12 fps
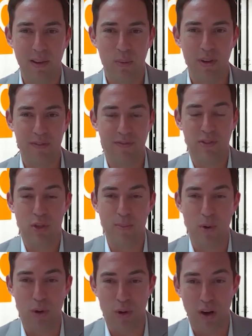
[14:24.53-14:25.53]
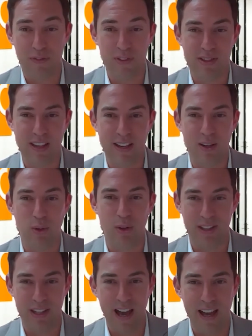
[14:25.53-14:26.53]
We have 2 more offers there, all
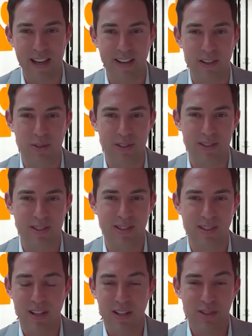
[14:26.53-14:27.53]
in the 800s.